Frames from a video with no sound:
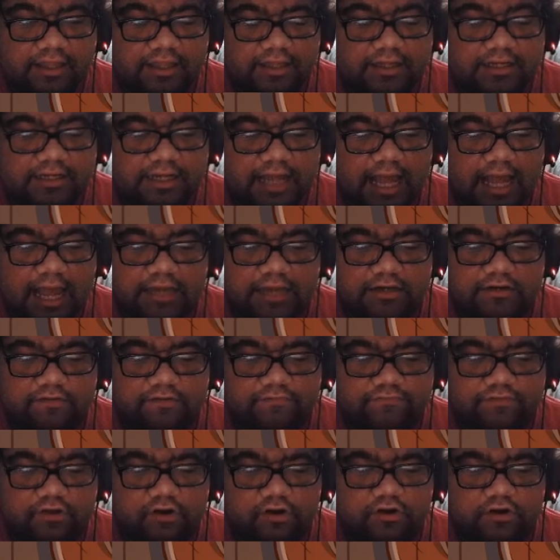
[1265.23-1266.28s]
Kind
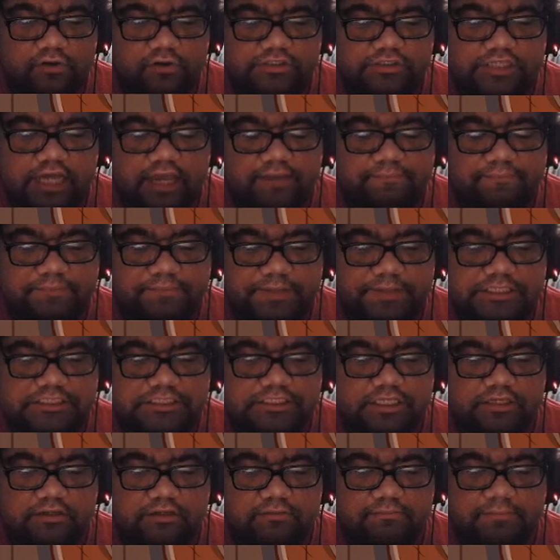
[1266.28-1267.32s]
of. There are no giant beasts
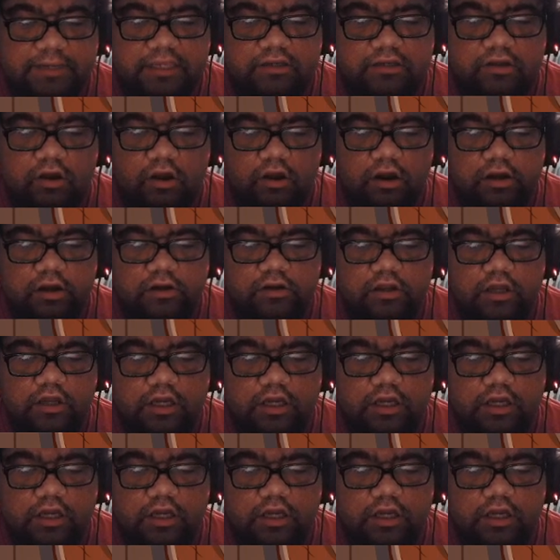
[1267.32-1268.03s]
in Midgard.